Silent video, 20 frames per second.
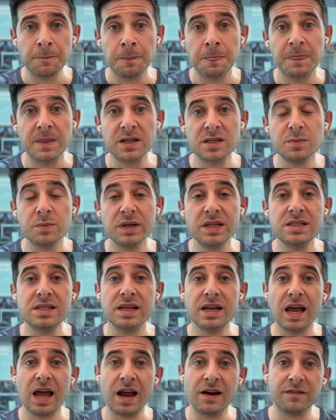This means
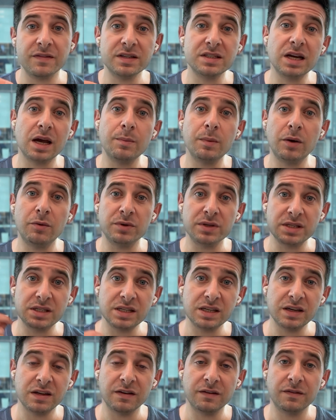that every time I
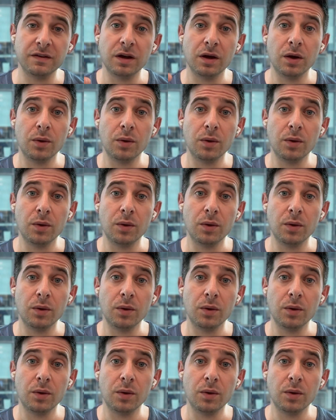receive